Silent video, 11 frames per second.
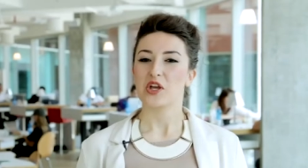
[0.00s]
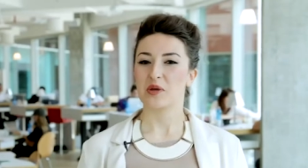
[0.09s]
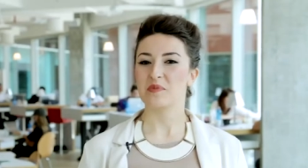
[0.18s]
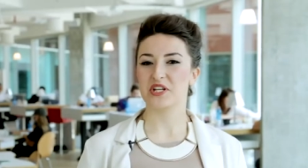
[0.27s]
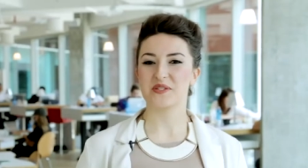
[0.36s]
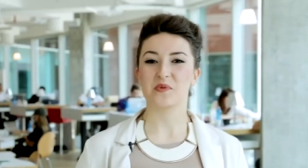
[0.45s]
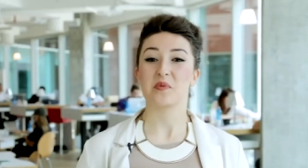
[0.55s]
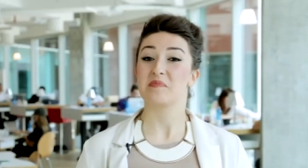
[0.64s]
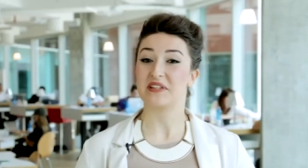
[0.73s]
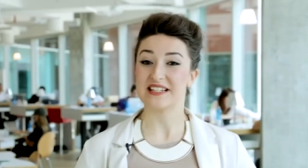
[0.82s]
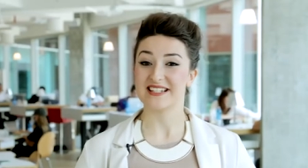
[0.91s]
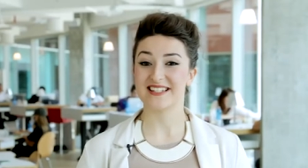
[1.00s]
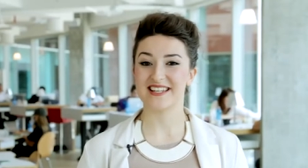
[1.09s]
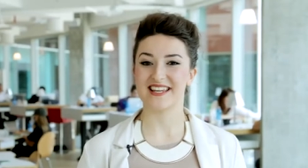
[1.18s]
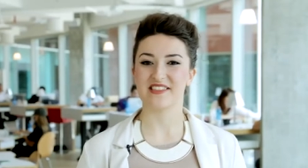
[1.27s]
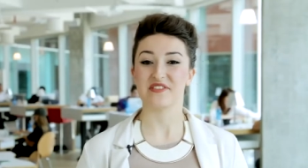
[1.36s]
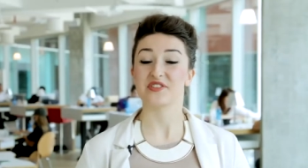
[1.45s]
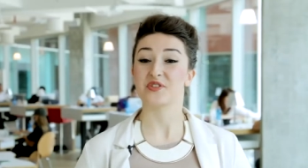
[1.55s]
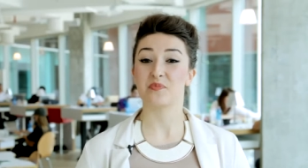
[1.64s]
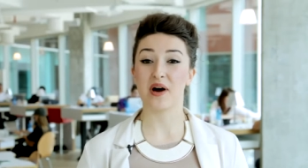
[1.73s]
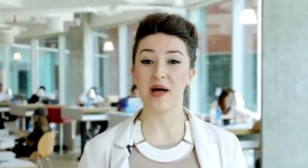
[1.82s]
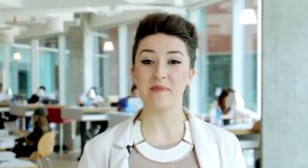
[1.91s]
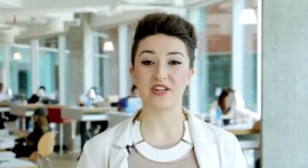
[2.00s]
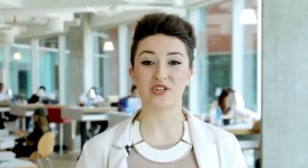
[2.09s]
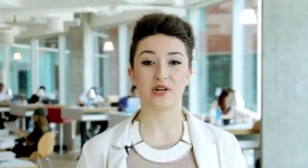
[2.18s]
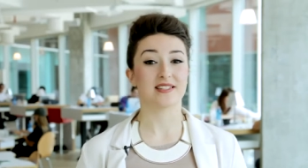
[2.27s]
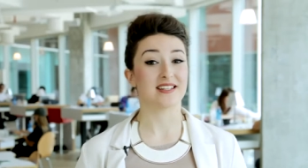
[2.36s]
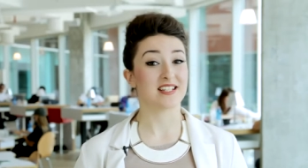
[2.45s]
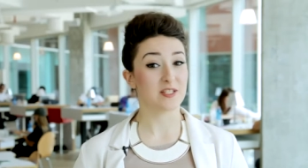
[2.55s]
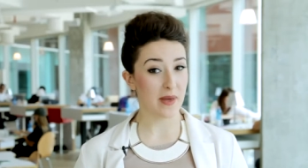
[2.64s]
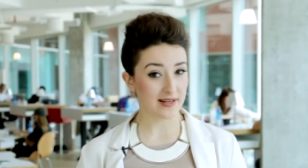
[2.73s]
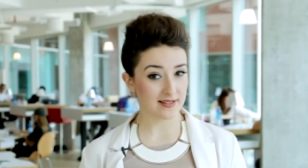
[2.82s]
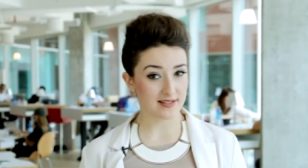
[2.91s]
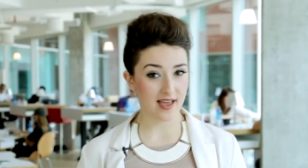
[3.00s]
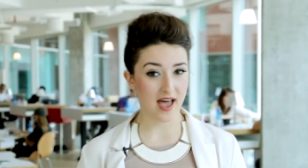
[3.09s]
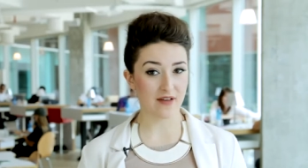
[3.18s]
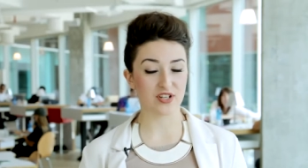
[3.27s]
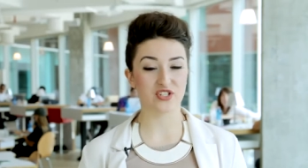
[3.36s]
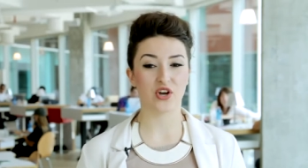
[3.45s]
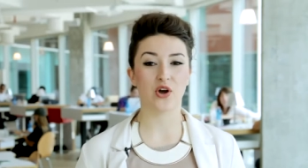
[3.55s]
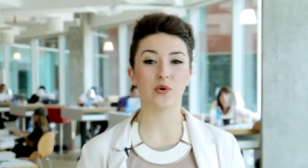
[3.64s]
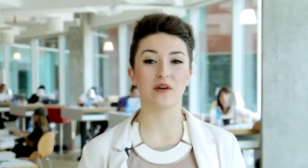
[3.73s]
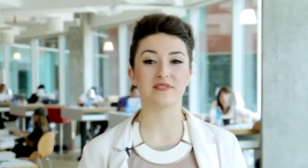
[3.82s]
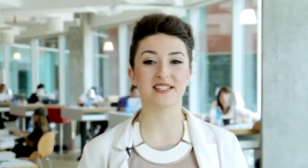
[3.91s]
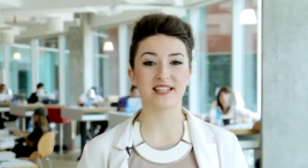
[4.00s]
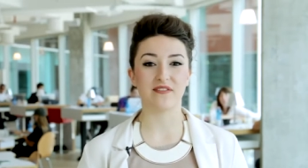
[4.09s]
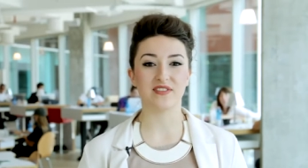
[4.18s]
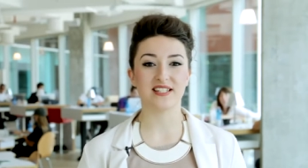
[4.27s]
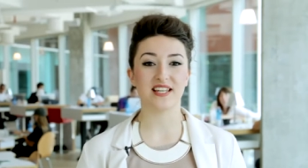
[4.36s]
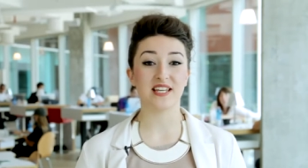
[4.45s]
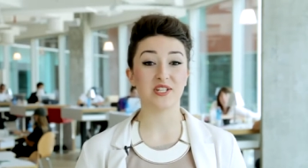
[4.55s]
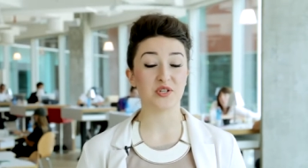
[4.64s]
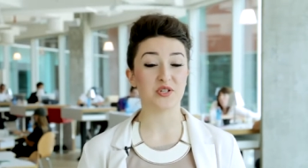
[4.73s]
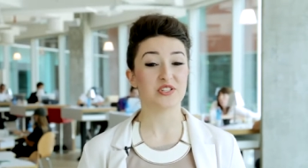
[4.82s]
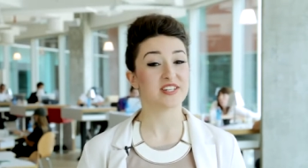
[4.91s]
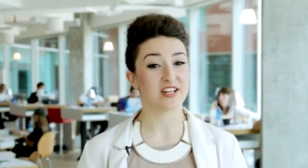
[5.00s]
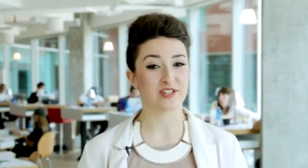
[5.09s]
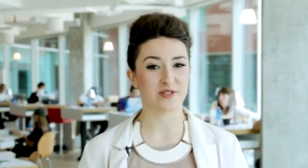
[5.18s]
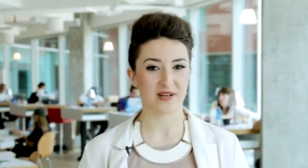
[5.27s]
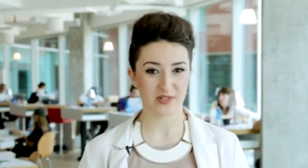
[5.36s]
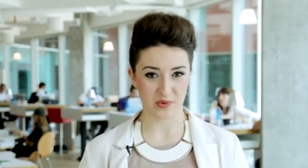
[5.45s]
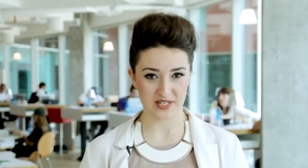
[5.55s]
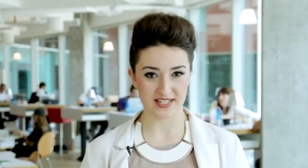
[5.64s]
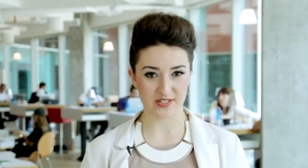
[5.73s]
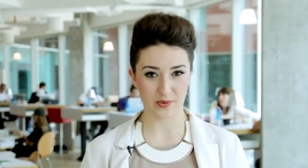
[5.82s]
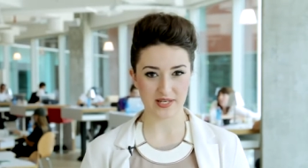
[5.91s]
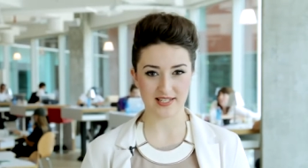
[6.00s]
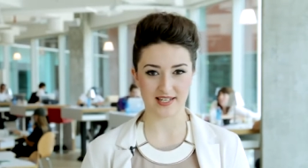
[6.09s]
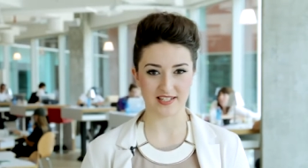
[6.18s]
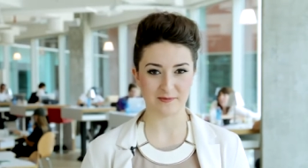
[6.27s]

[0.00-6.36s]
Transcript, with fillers: Commuters will be pleased to hear that the Dubai Metro is expected to have a total of seventy new stations by twenty twenty.